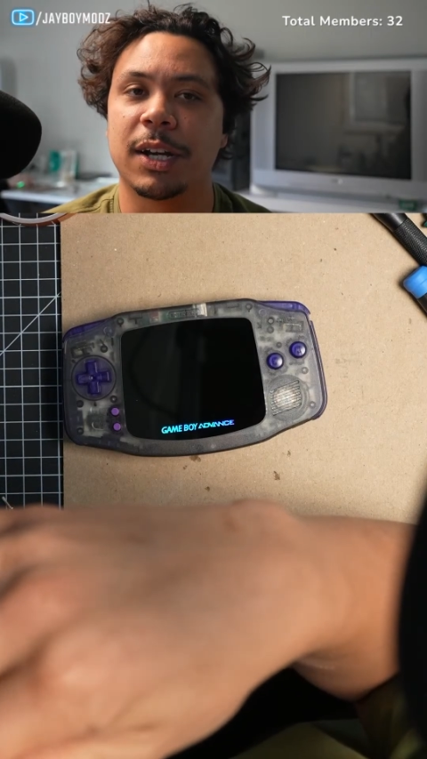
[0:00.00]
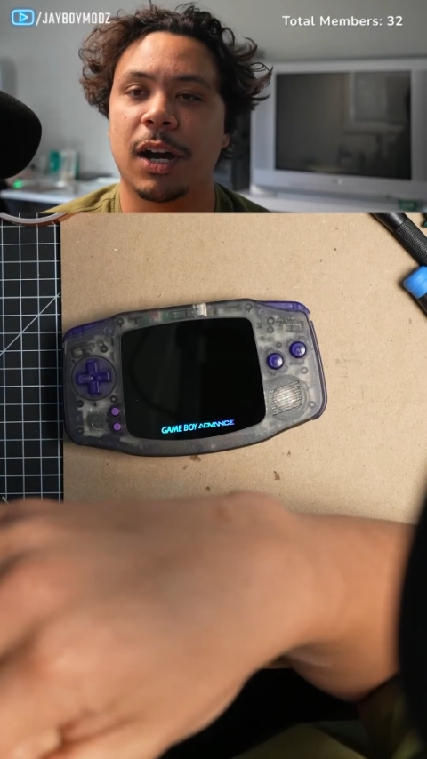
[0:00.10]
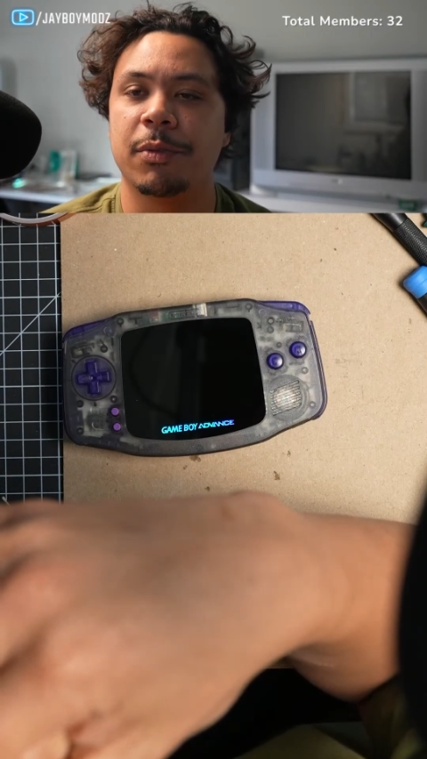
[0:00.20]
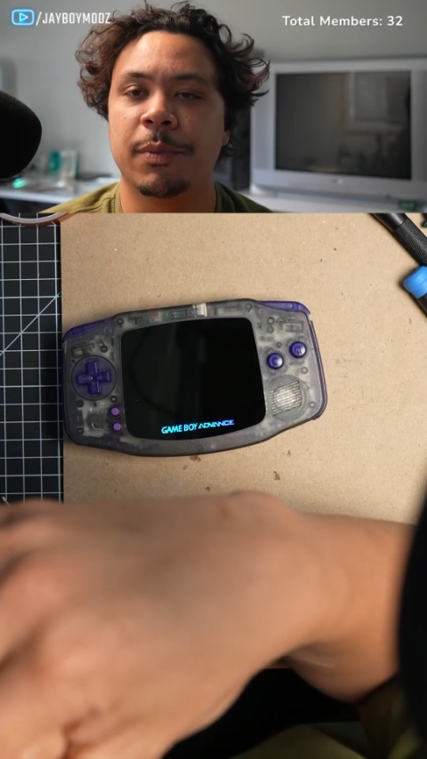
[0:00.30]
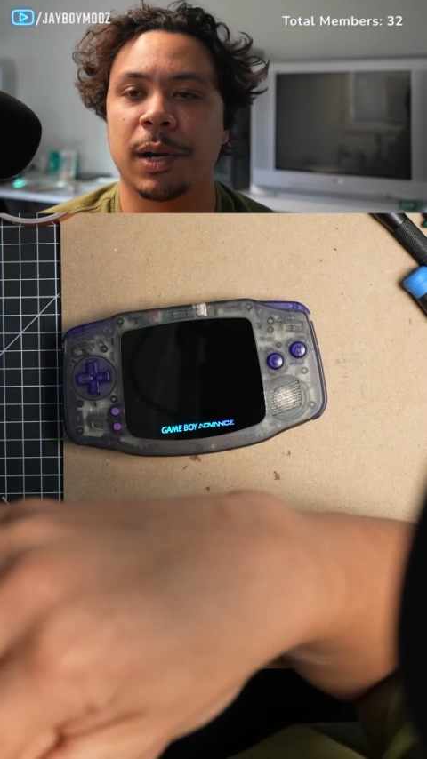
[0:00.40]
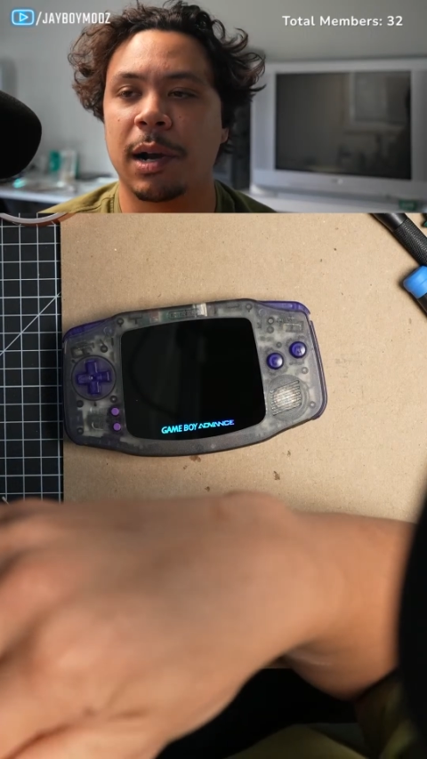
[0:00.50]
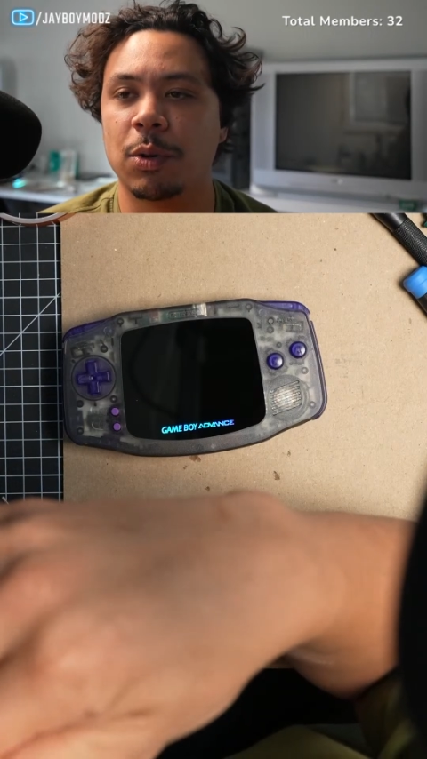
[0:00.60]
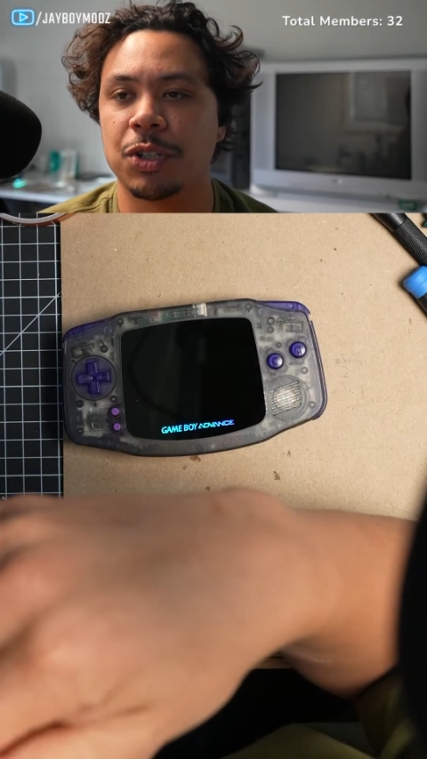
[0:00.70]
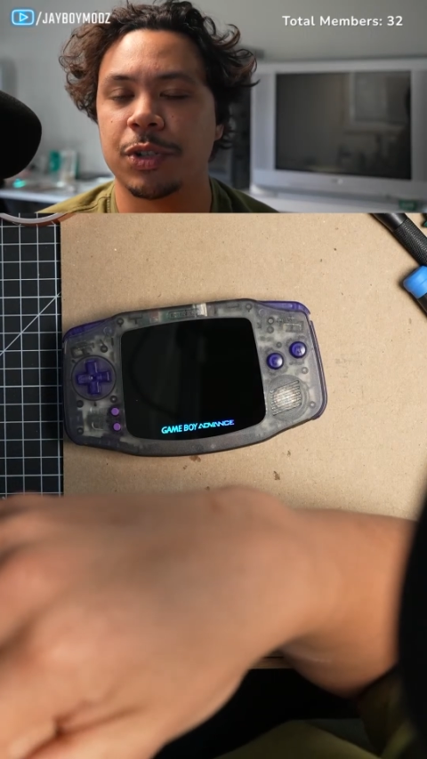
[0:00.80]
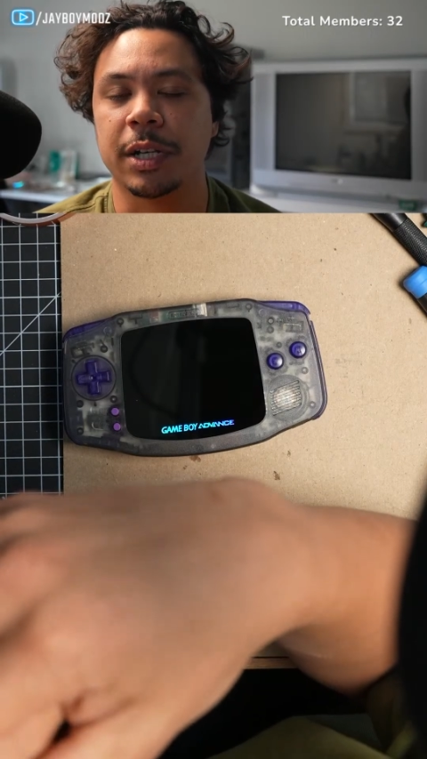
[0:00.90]
a coffee mug I
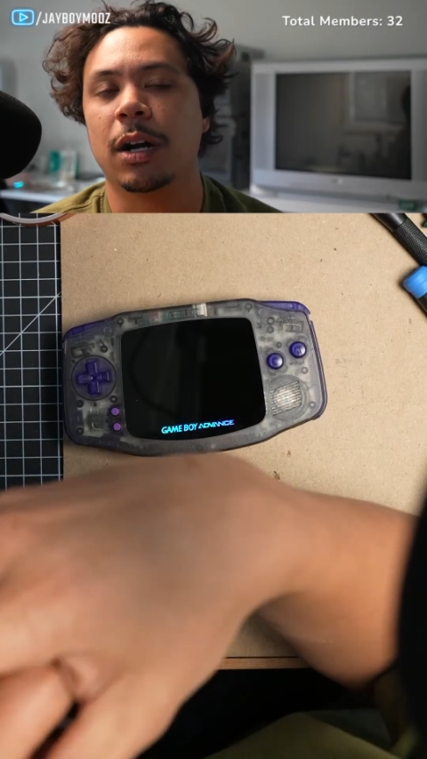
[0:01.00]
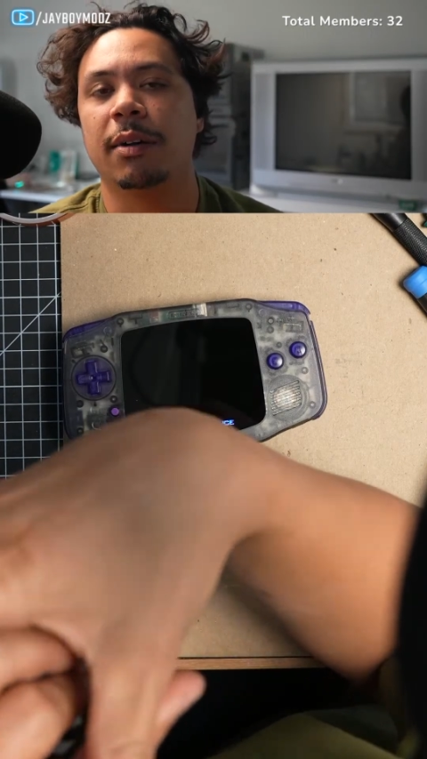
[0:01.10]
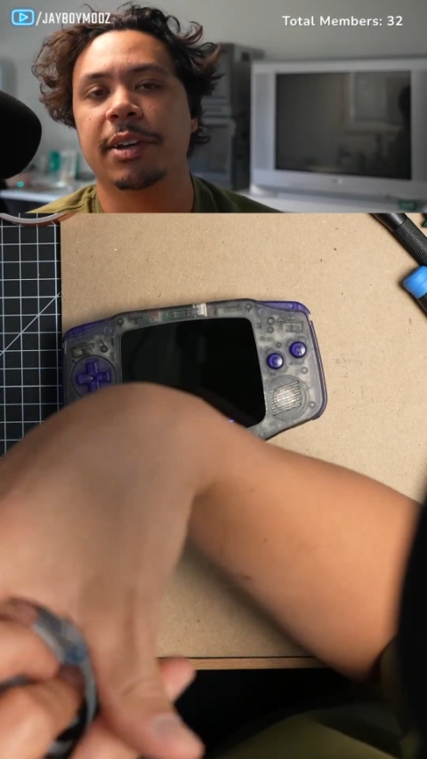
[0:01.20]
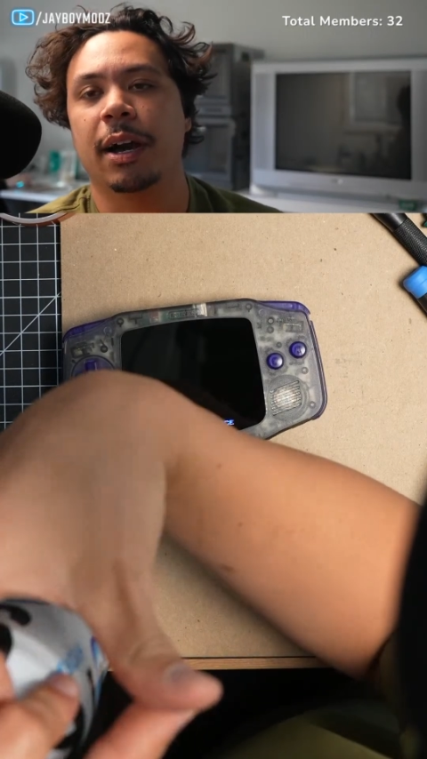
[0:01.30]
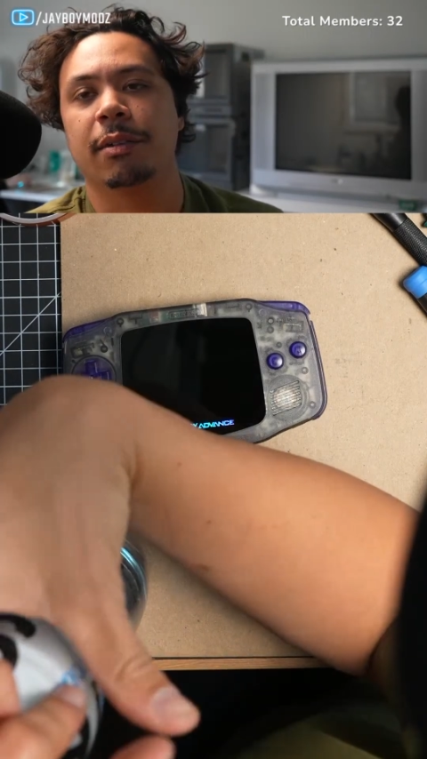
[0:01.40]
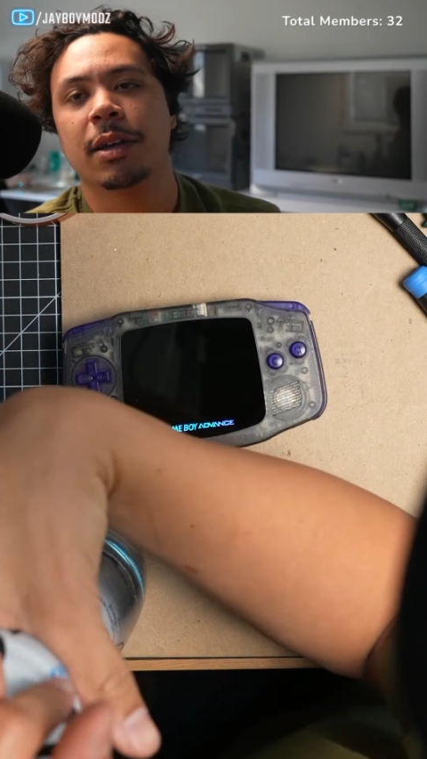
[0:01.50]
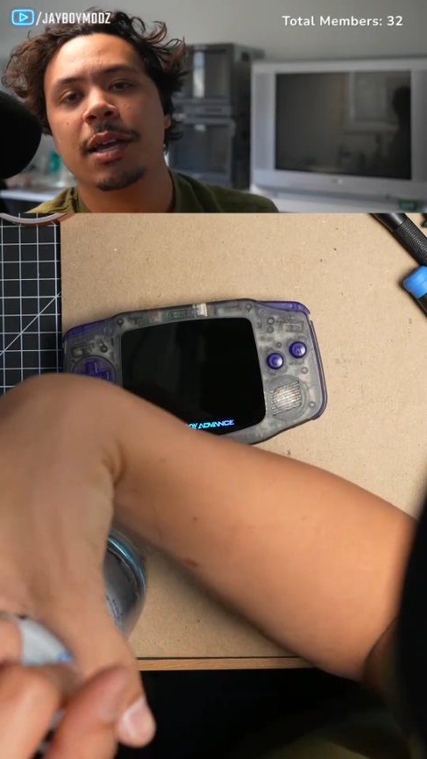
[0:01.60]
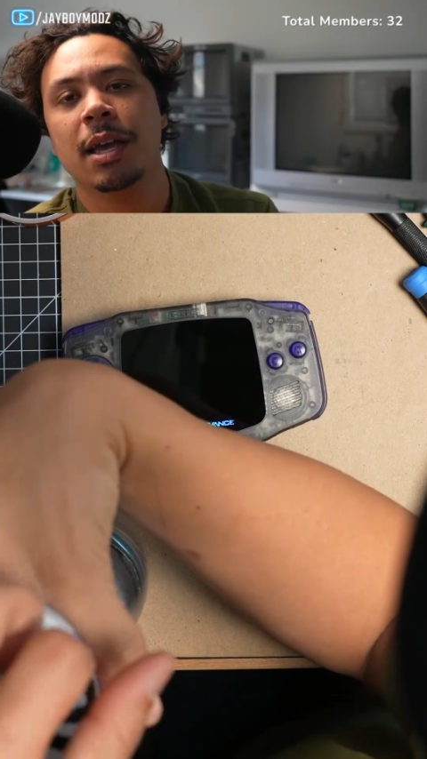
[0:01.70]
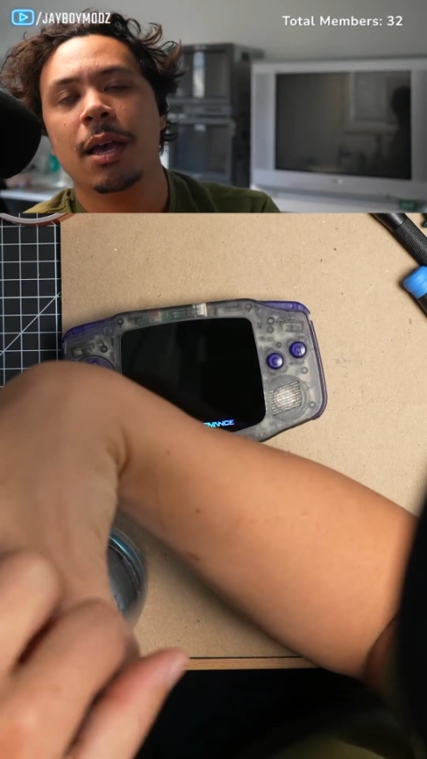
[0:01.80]
wasn't drinking coffee out of,